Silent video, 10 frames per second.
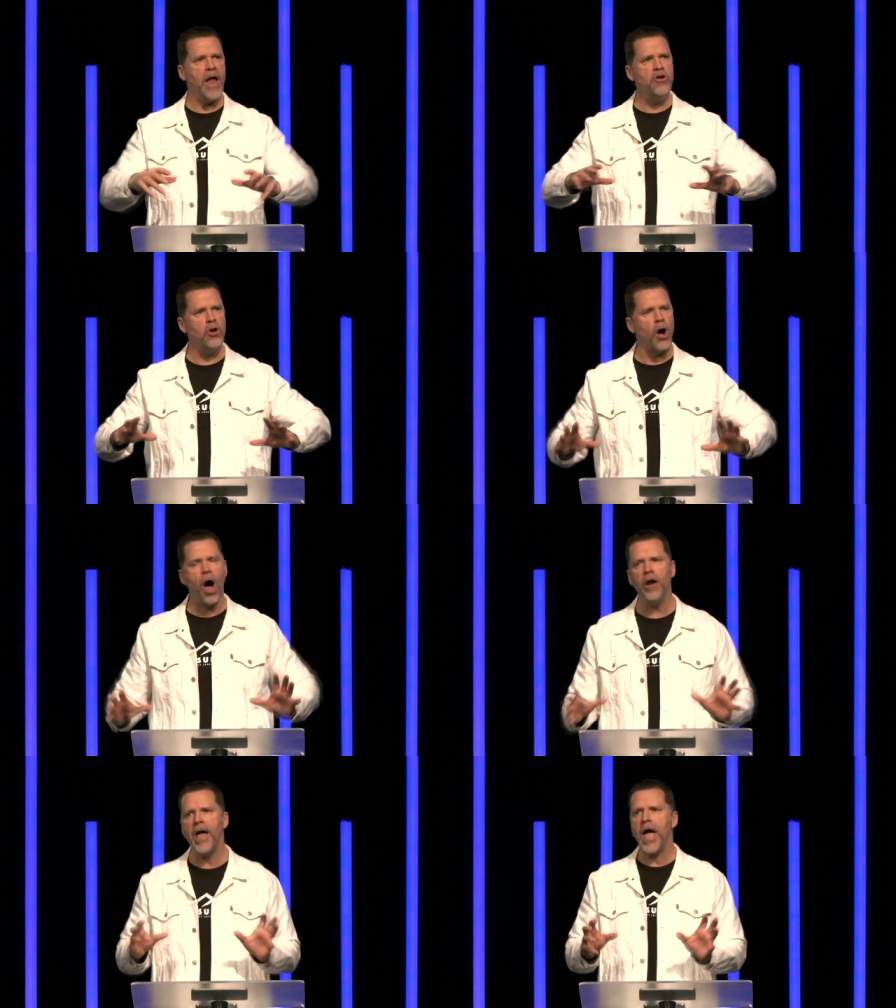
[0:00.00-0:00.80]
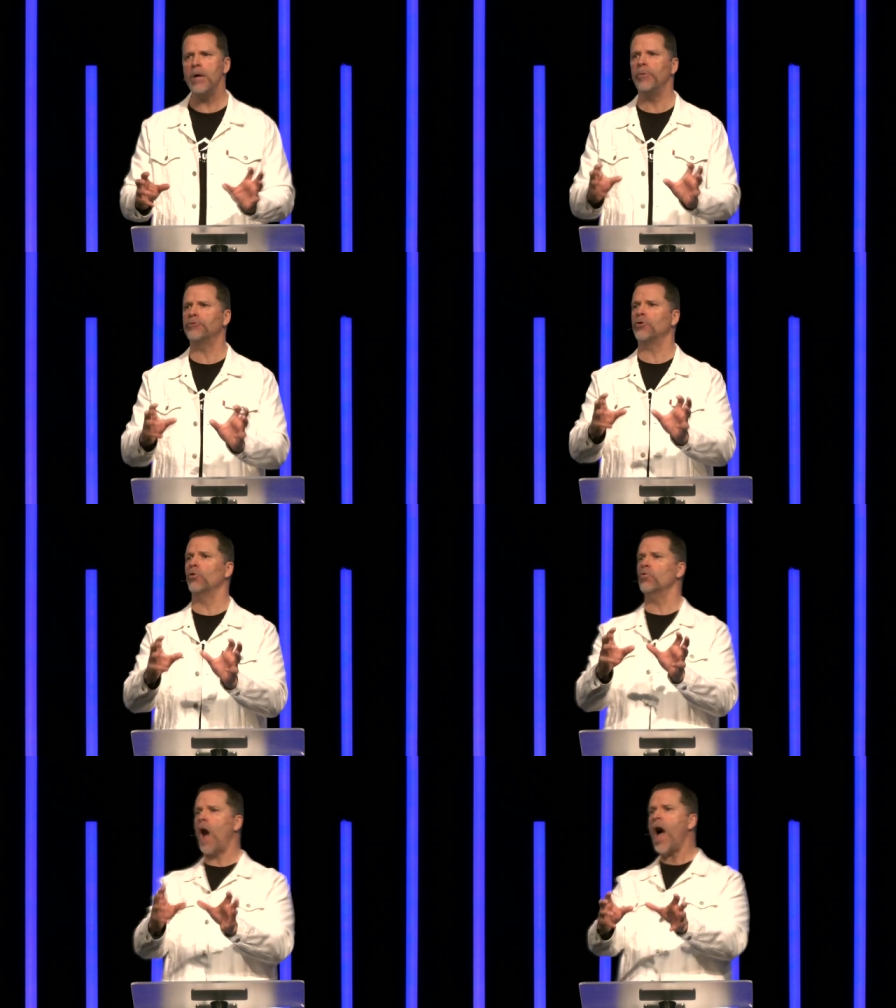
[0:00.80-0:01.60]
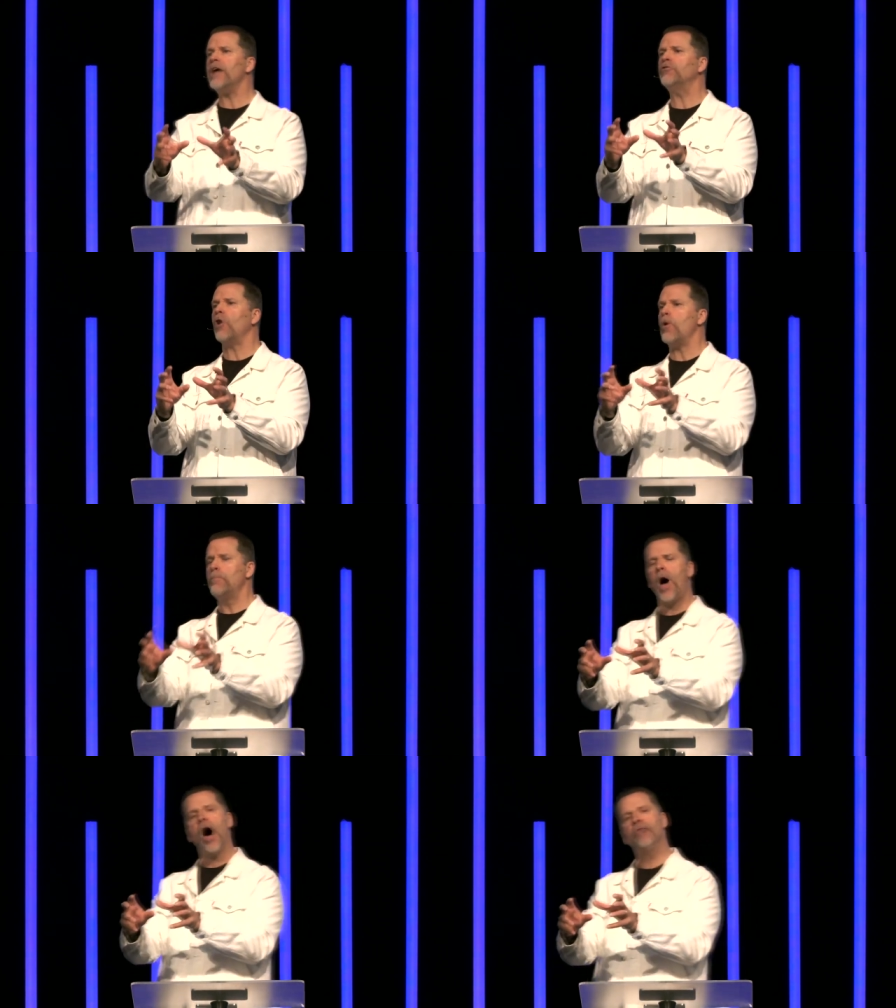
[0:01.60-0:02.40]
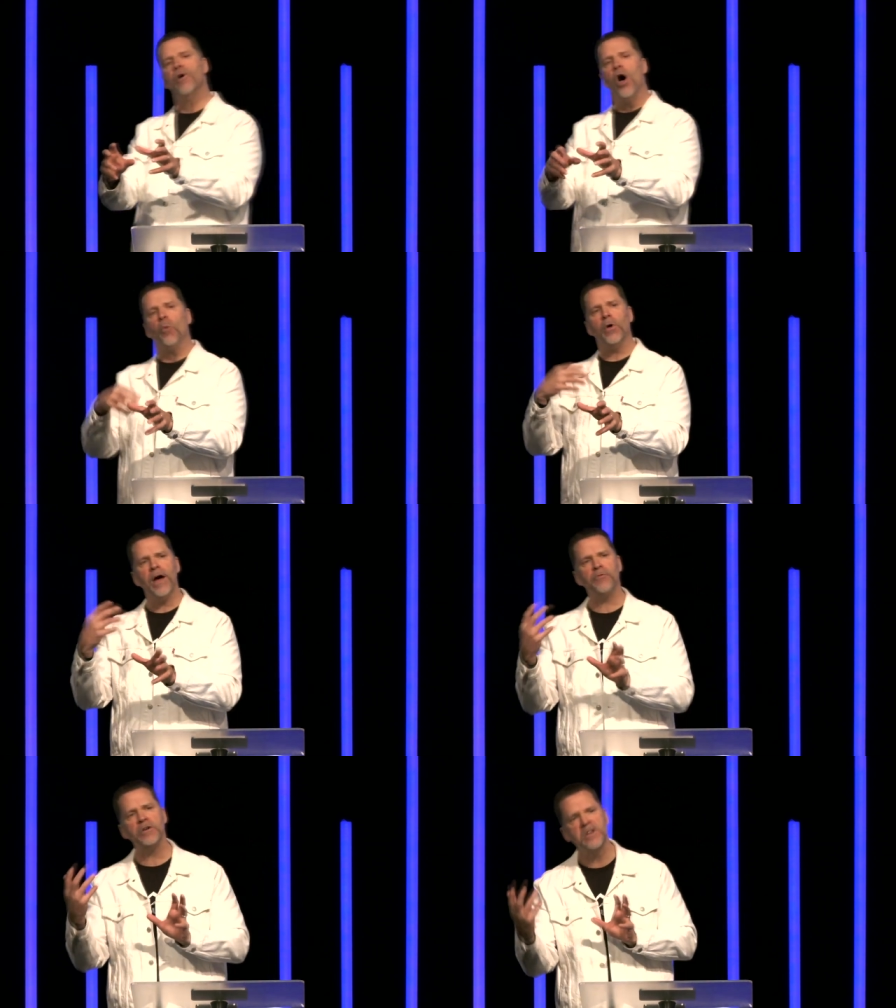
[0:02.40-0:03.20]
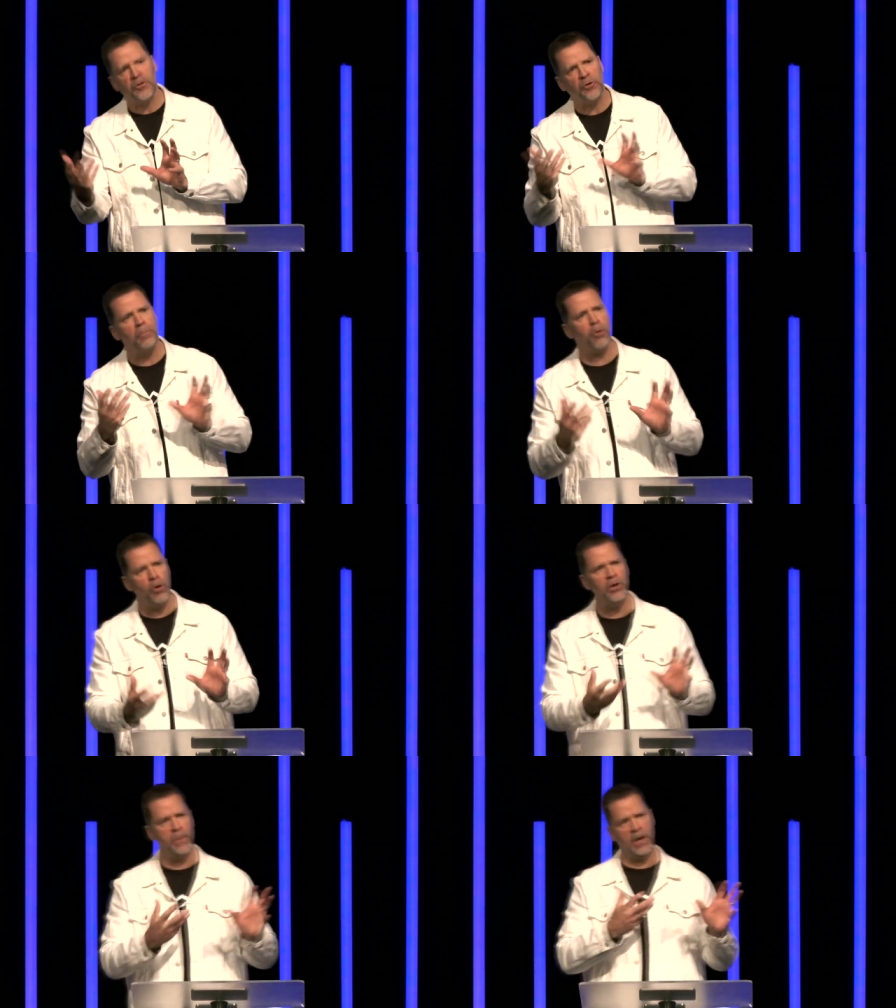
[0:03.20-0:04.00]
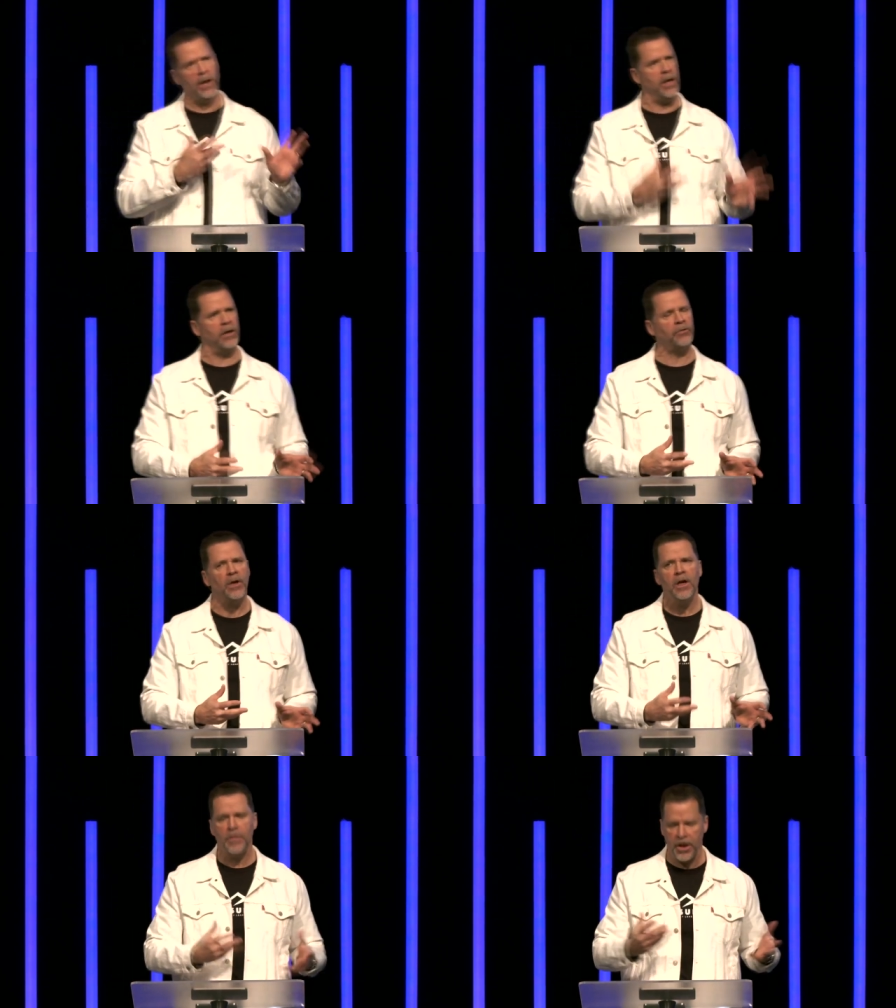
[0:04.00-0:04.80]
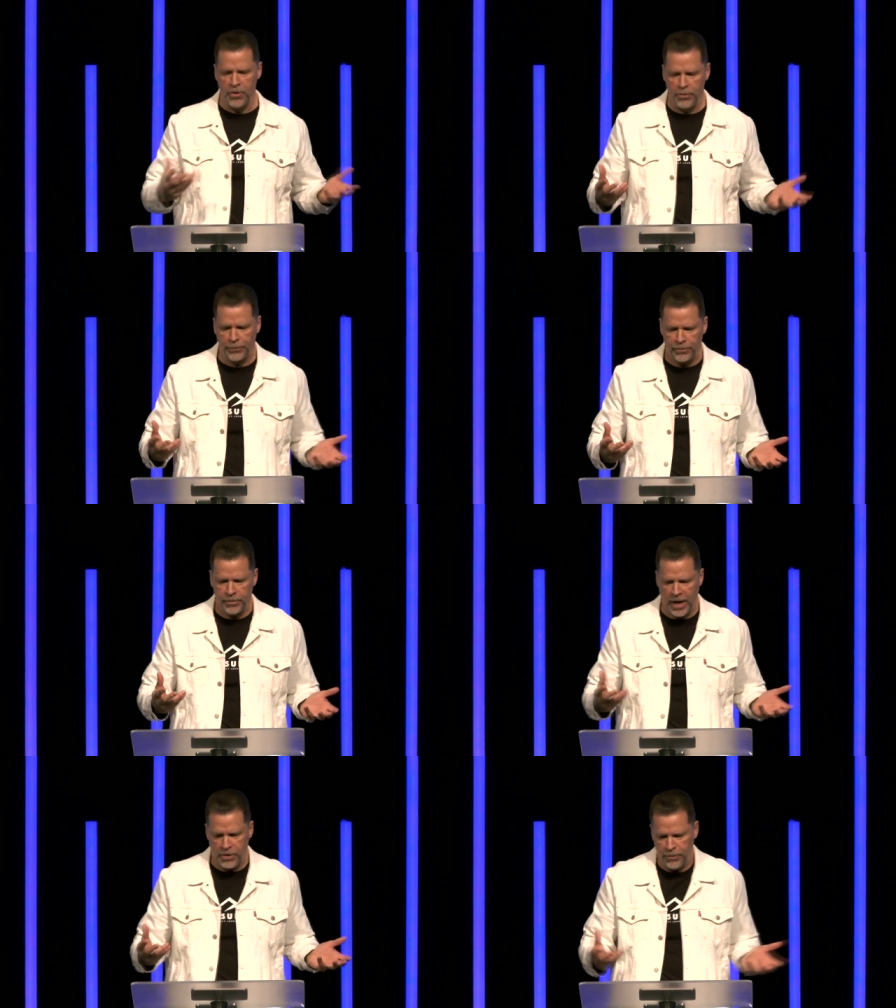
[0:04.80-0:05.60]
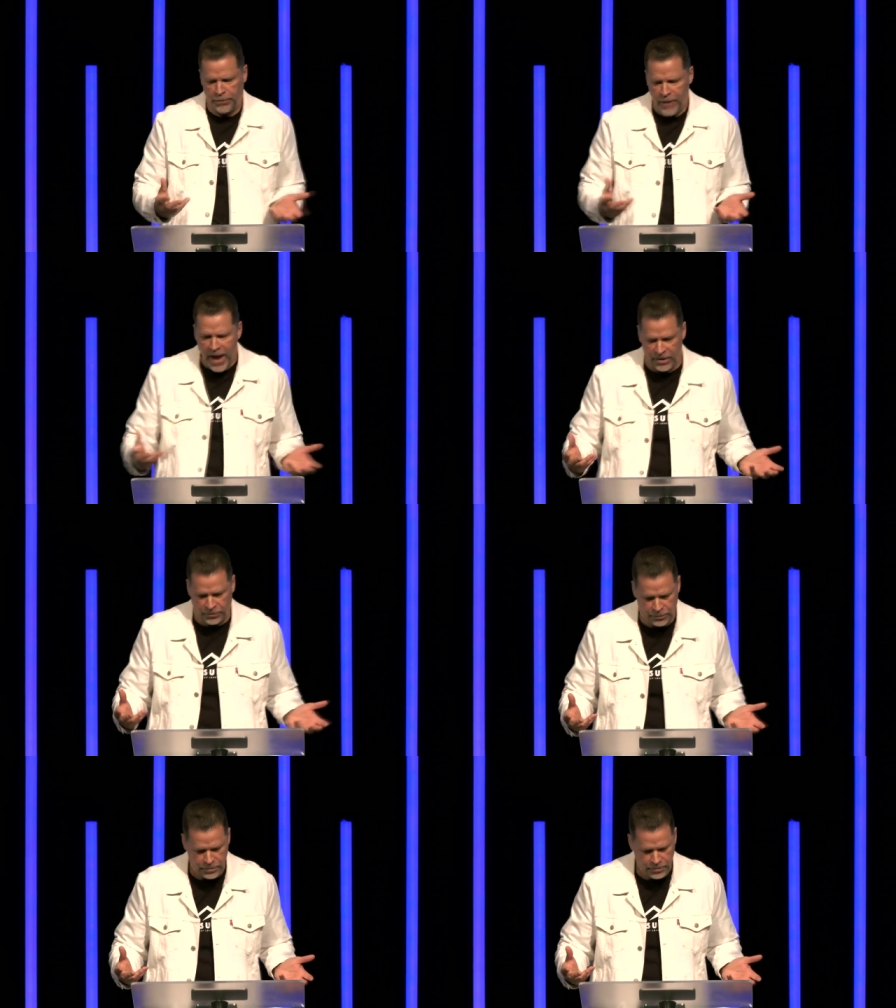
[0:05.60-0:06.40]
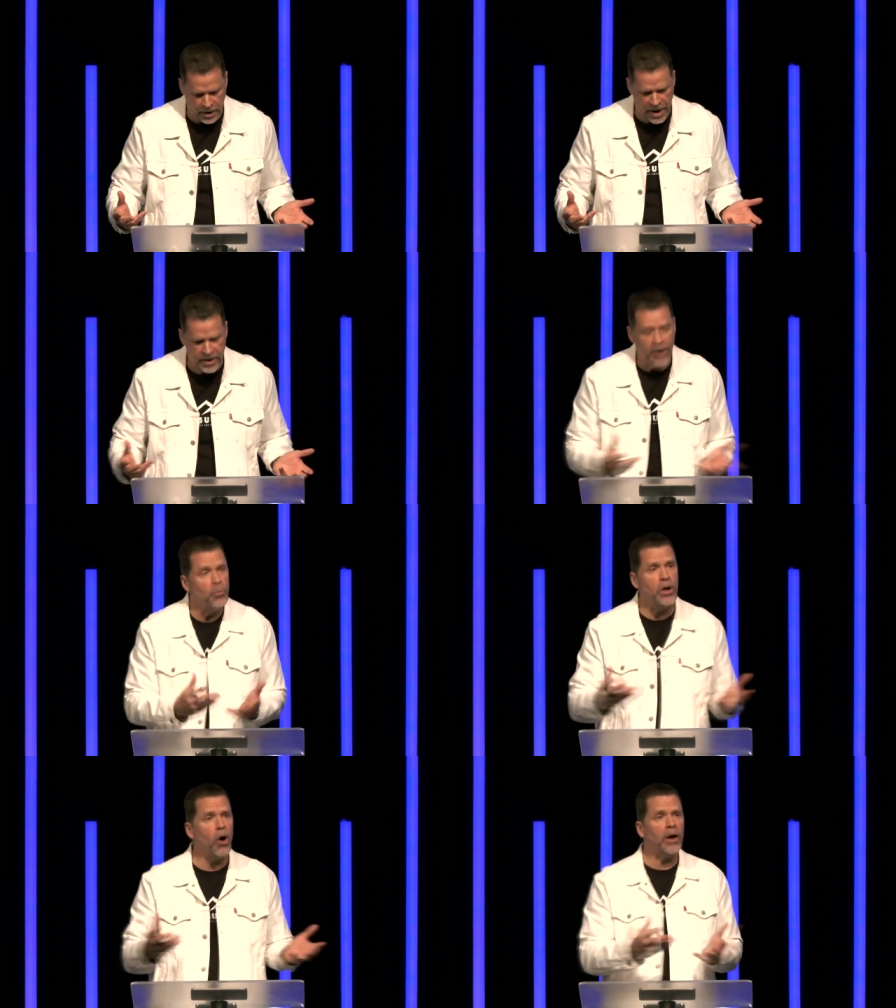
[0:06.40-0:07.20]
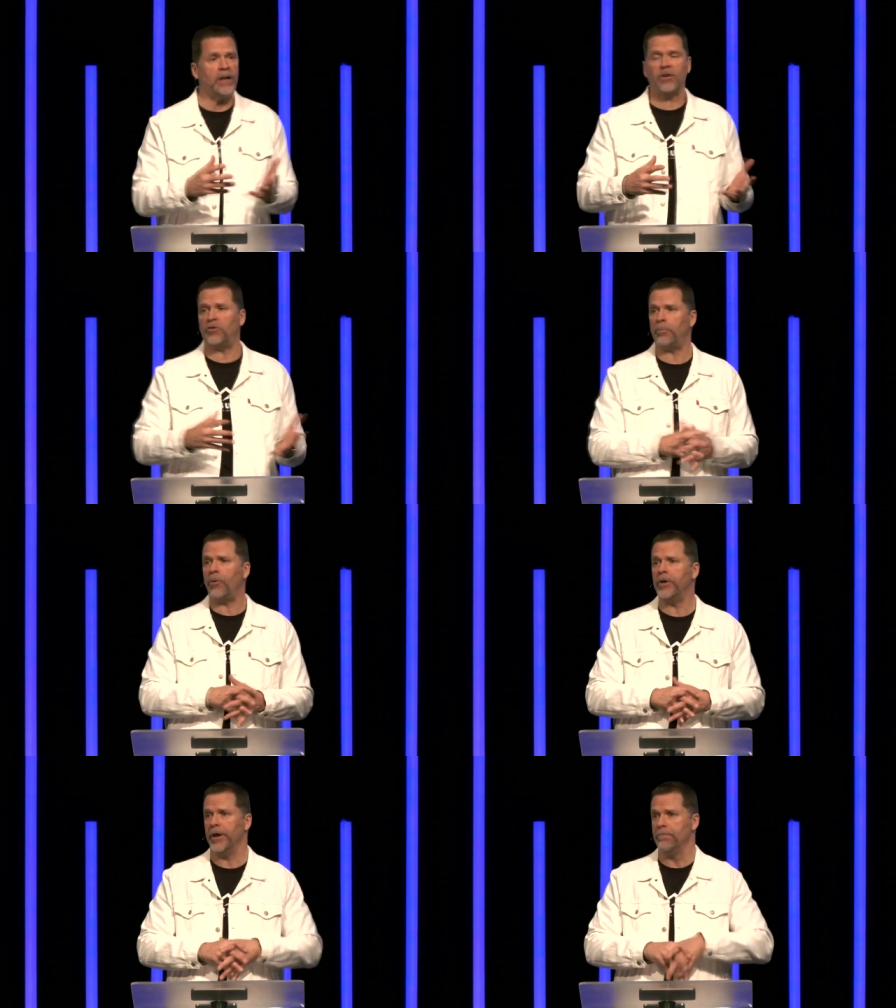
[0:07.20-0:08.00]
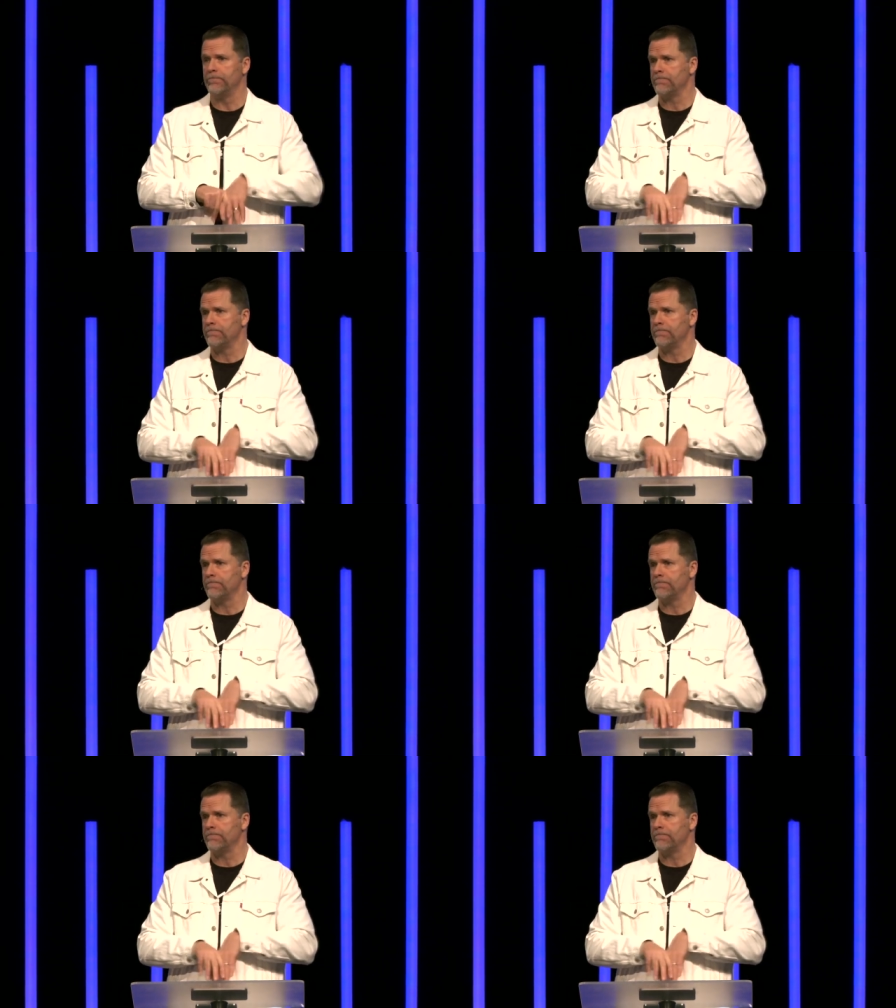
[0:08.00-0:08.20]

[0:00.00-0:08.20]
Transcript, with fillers: and you're unable to rise above whatever disappointment it is that you've, that you've faced, right? And we all get disappointed.